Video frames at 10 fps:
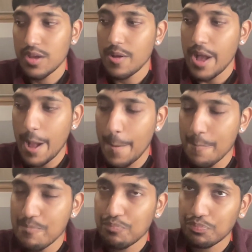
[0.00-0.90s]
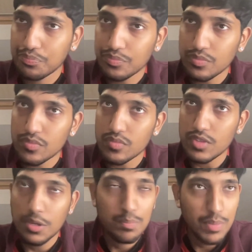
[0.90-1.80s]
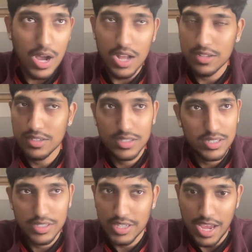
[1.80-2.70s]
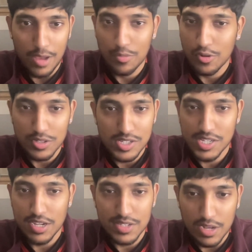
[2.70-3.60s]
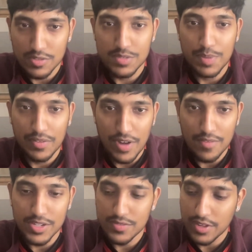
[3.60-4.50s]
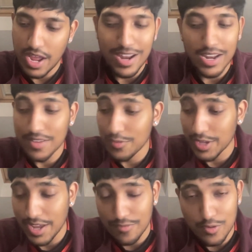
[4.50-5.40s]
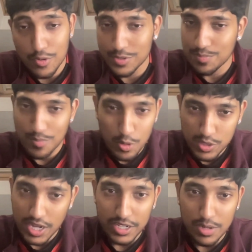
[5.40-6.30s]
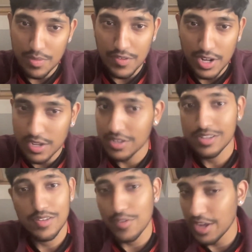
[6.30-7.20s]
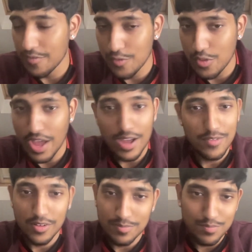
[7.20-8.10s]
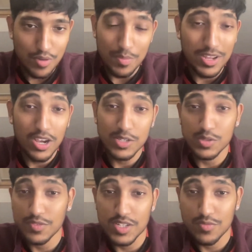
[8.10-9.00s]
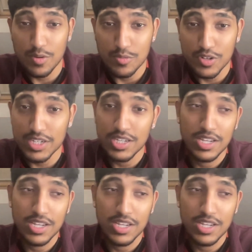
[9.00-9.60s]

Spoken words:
But yeah, we've got to see ourselves as big favourites for that. And then if we get through, it's most likely going to be Villa. If we get through that, probably Arsenal versus Real Madrid.